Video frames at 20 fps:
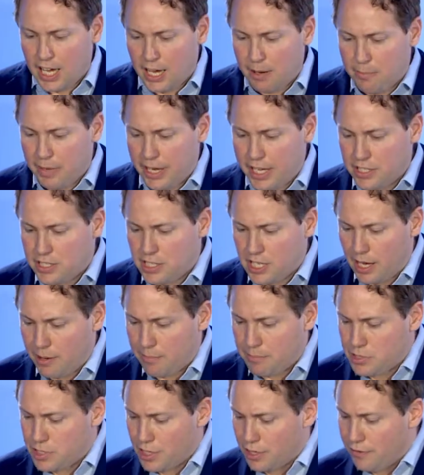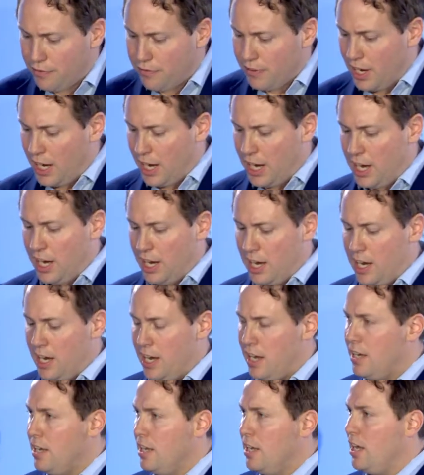In terms of
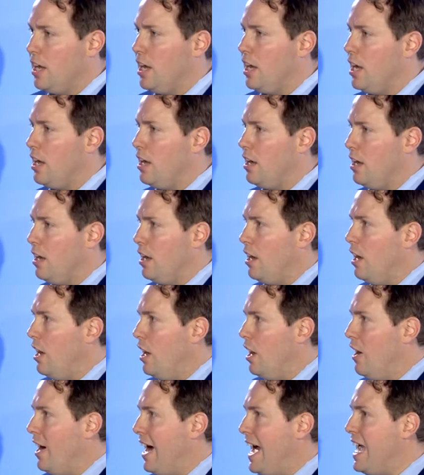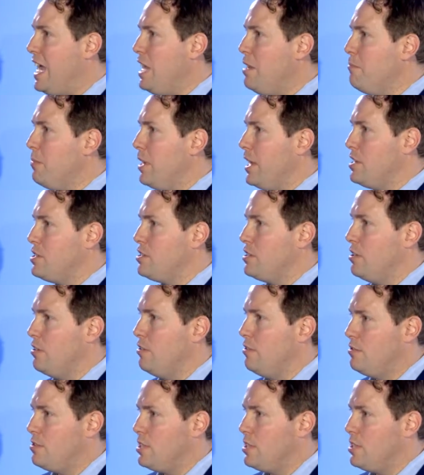our aim is to